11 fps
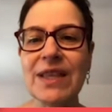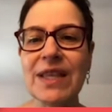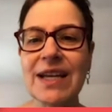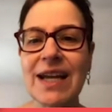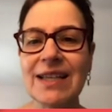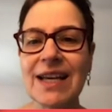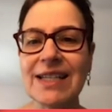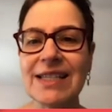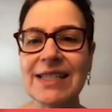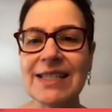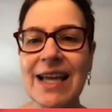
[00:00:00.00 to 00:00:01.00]
thing I'd like
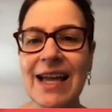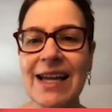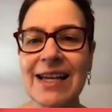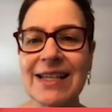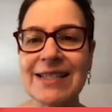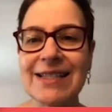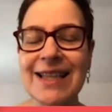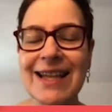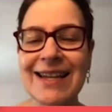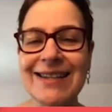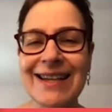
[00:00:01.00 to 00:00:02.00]
to say is
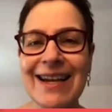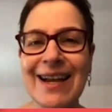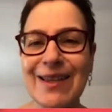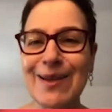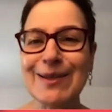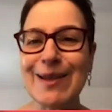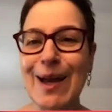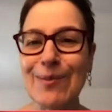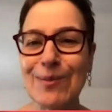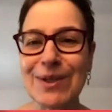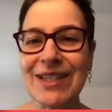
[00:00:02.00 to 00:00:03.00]
that,
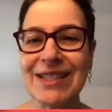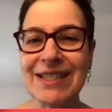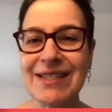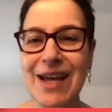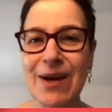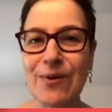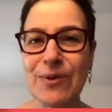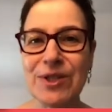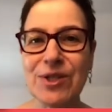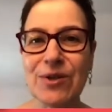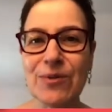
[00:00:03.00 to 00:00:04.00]
and this is not
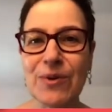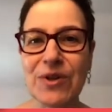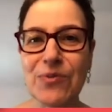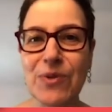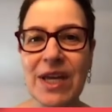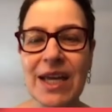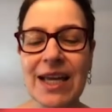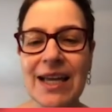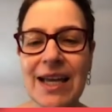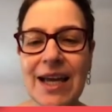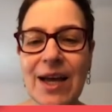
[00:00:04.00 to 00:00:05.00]
original with
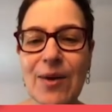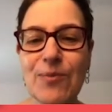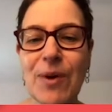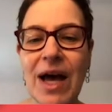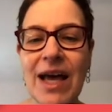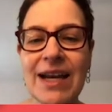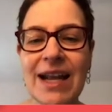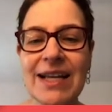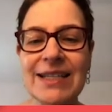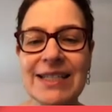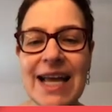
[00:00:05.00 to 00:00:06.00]
me, but
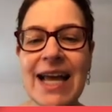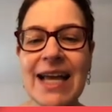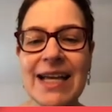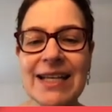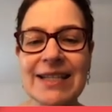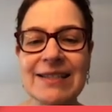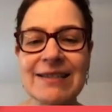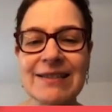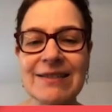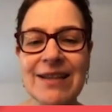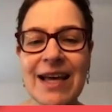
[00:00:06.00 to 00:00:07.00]
a day is
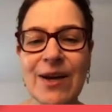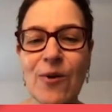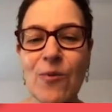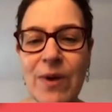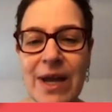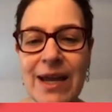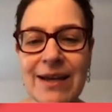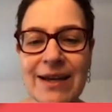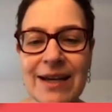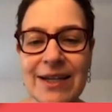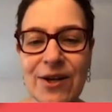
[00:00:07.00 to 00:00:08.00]
like a week
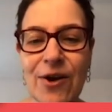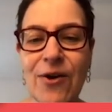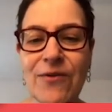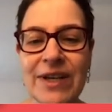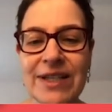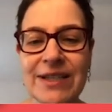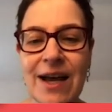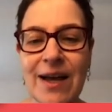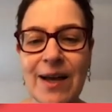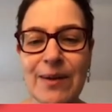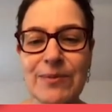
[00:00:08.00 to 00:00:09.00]
in COVID
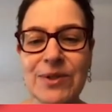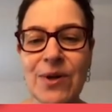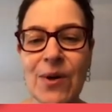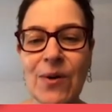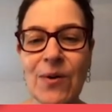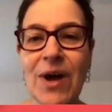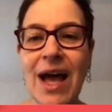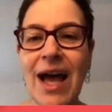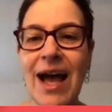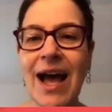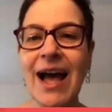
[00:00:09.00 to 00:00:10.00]
time. So
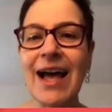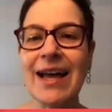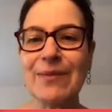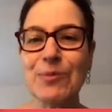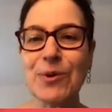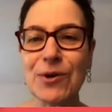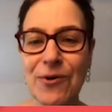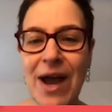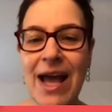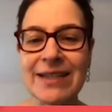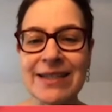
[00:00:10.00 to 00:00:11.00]
I
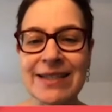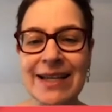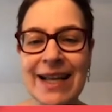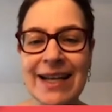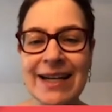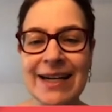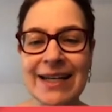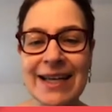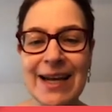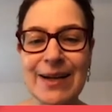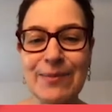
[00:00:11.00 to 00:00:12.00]
procrastinated in
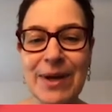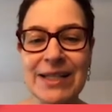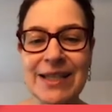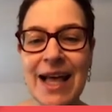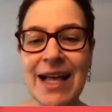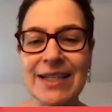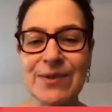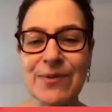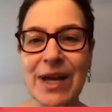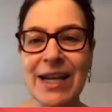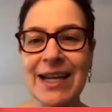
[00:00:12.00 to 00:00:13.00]
getting my slides
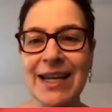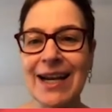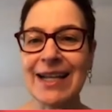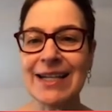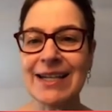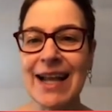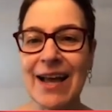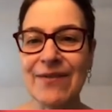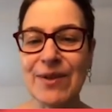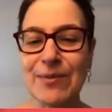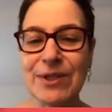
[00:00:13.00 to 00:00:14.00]
ready, and I didn't
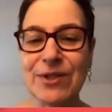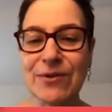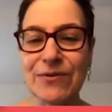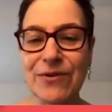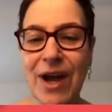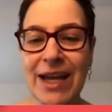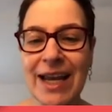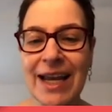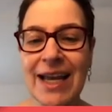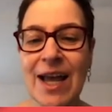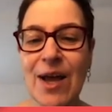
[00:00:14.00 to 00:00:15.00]
have them until
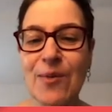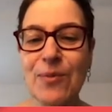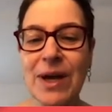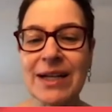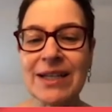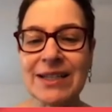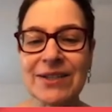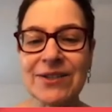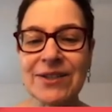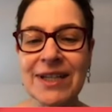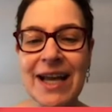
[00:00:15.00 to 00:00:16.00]
Friday, but
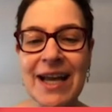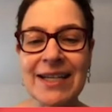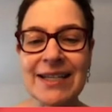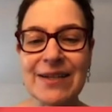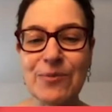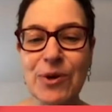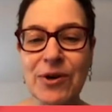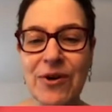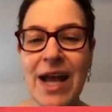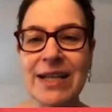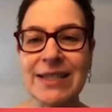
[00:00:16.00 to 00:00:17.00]
clearly I didn't
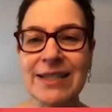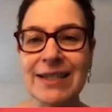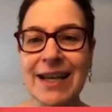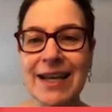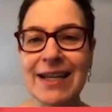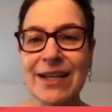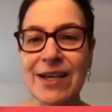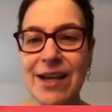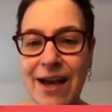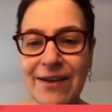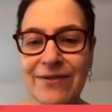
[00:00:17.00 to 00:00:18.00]
procrastinate
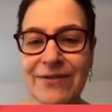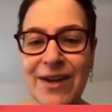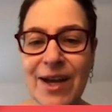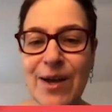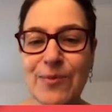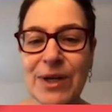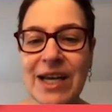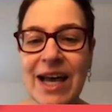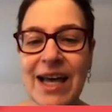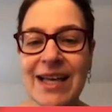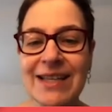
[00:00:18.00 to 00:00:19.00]
enough
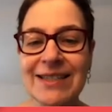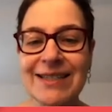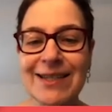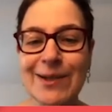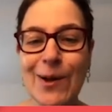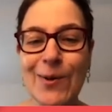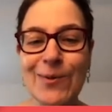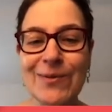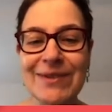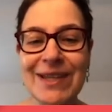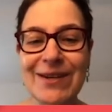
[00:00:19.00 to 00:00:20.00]
because, you
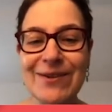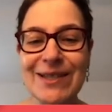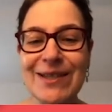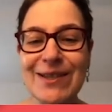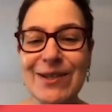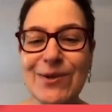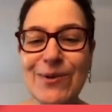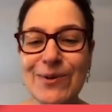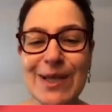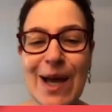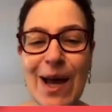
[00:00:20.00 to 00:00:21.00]
know, the
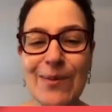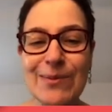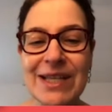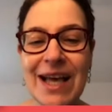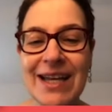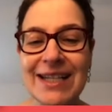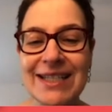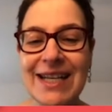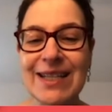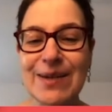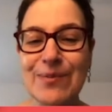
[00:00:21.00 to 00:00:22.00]
news comes on a
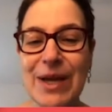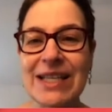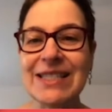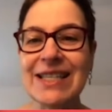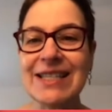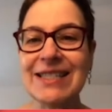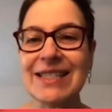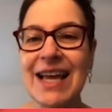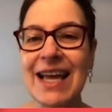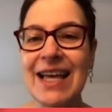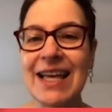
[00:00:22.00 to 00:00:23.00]
daily basis,
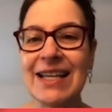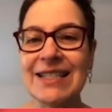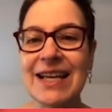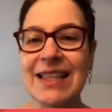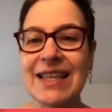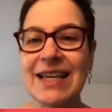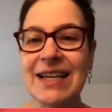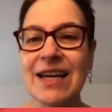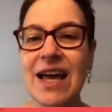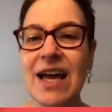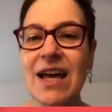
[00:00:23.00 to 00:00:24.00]
and I think
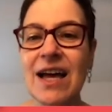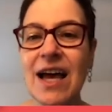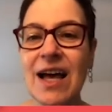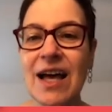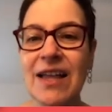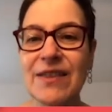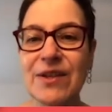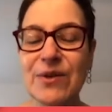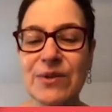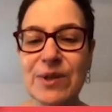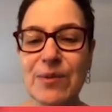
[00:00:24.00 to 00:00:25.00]
the
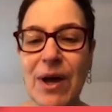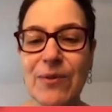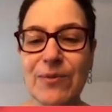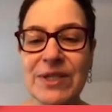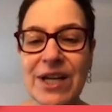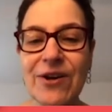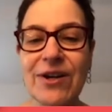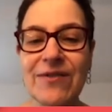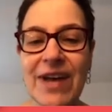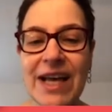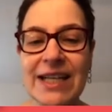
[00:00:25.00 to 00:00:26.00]
news about
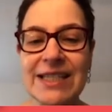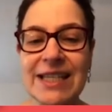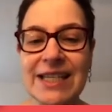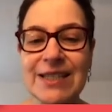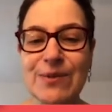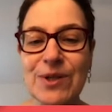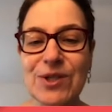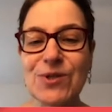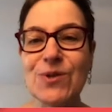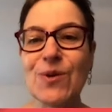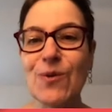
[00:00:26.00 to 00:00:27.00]
Moderna vaccines, which
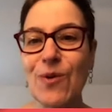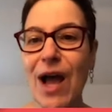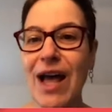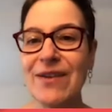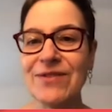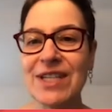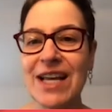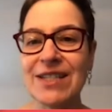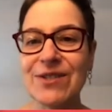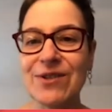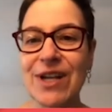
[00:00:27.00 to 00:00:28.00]
arrived
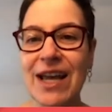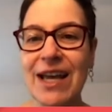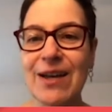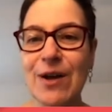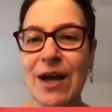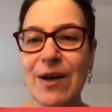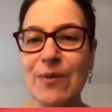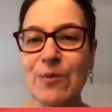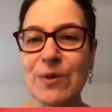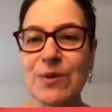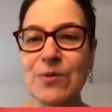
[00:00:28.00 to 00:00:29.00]
yesterday,
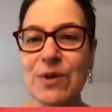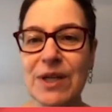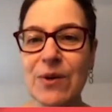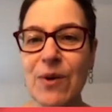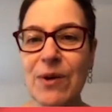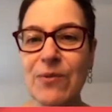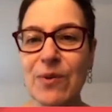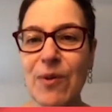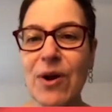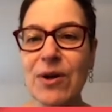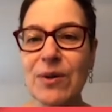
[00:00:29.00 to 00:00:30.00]
was really quite
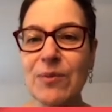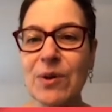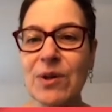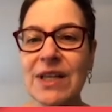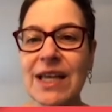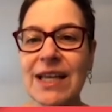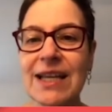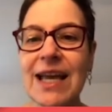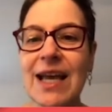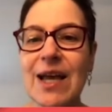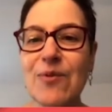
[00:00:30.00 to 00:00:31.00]
remarkable and
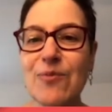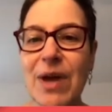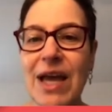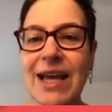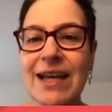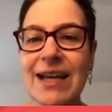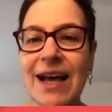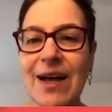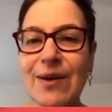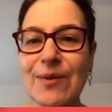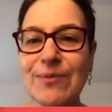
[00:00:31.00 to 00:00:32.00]
may
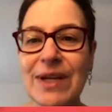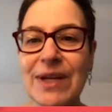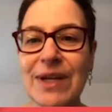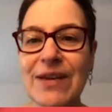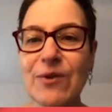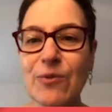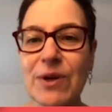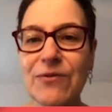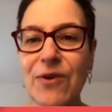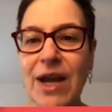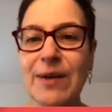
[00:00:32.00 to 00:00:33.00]
even
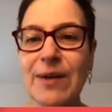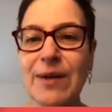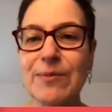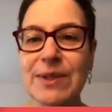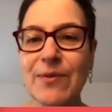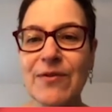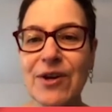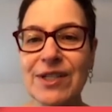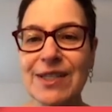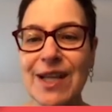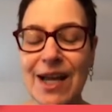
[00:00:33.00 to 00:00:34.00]
reframe some of
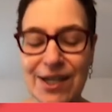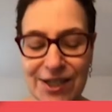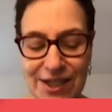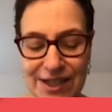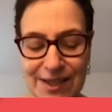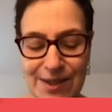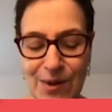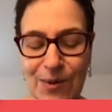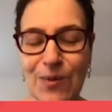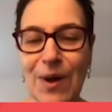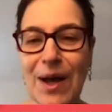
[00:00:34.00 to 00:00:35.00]
our discussion.
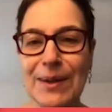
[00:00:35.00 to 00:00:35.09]
So